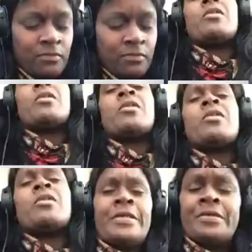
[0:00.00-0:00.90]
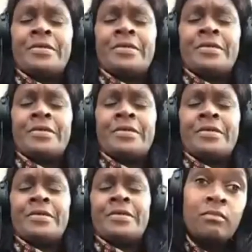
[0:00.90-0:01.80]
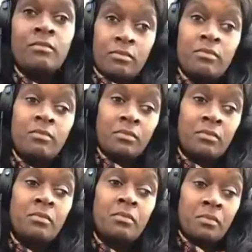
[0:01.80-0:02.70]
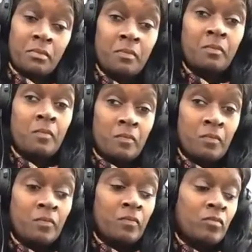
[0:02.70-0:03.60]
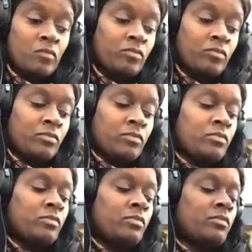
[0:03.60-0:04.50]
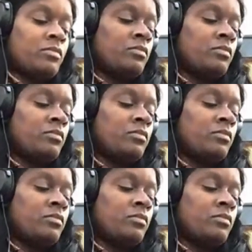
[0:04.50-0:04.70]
[no speech]